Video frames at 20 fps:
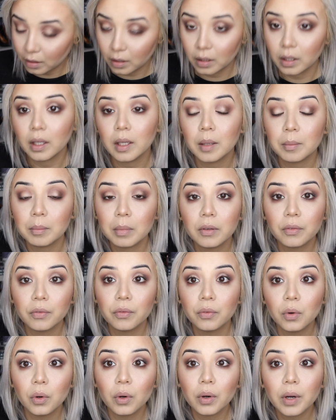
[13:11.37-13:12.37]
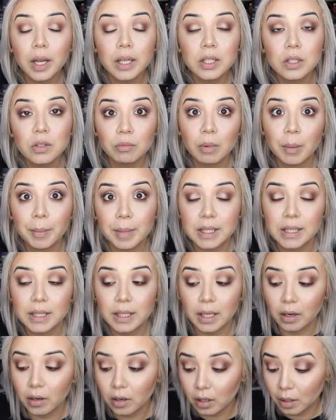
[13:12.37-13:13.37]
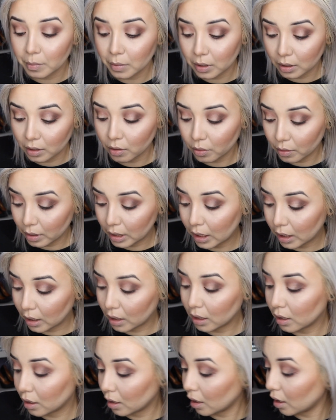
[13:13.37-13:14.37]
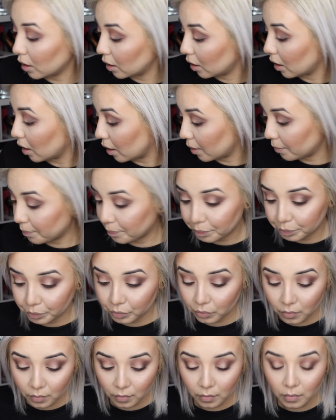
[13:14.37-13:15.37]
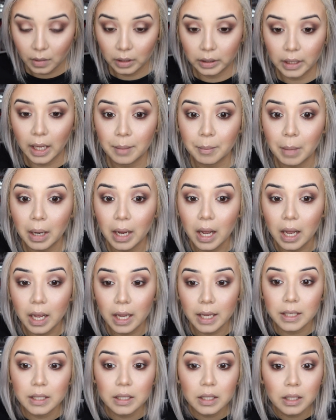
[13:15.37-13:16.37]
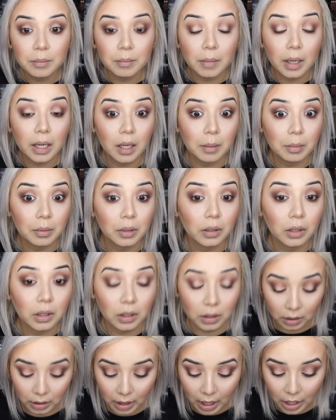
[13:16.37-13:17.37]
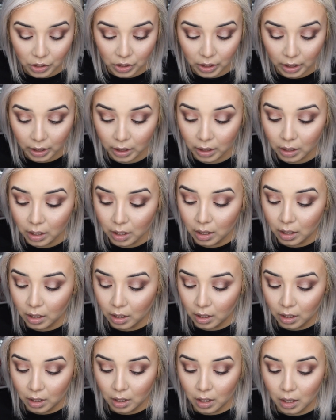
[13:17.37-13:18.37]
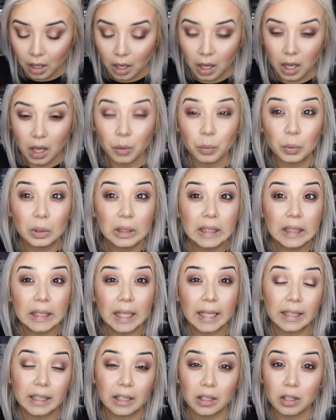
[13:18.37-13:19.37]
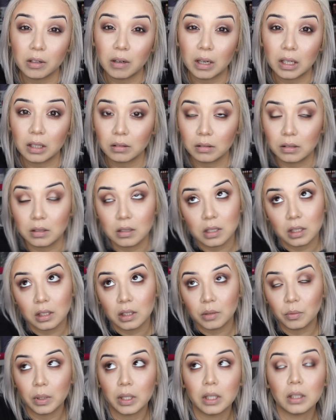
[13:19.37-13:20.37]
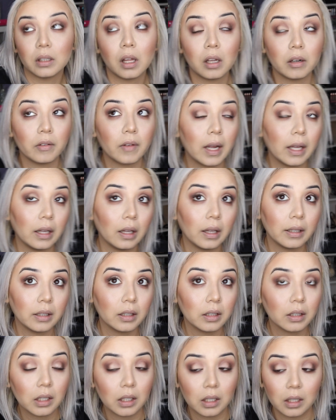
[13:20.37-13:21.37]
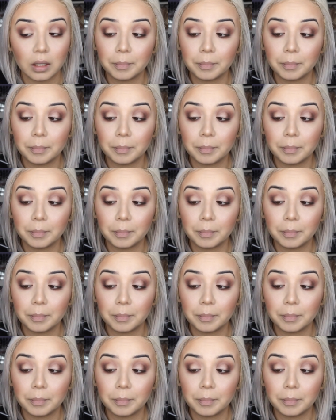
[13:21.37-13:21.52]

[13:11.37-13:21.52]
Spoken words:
And before I do my mascara, I'm gonna go ahead and line my eye, my upper lash line. Really lightly though, I don't usually wear a lot of eyeliner.